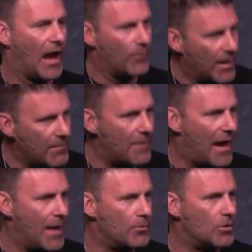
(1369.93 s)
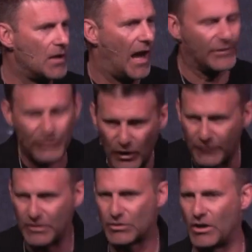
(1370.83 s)
I read my Bible, I
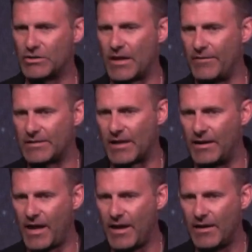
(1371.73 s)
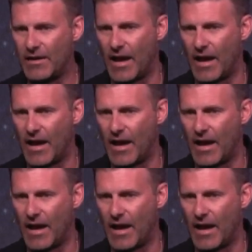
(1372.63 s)
served in church every Sunday,